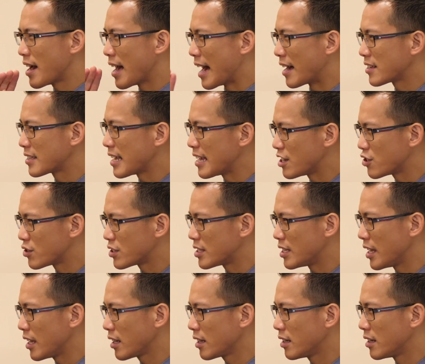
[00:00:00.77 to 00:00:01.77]
How to stay
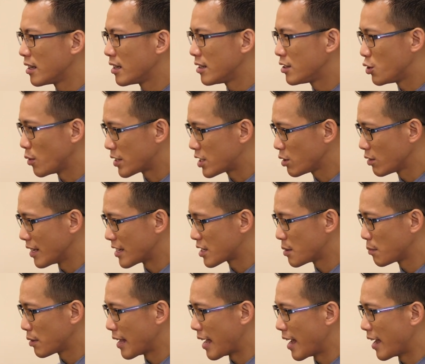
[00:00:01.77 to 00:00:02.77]
interesting? Do I still
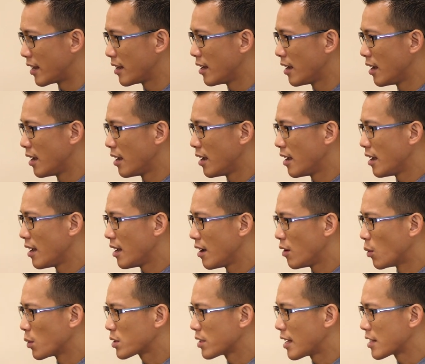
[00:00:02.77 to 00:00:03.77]
lesson plan?
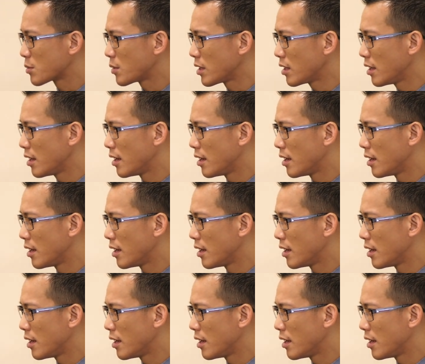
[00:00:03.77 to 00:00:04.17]
What was the last one?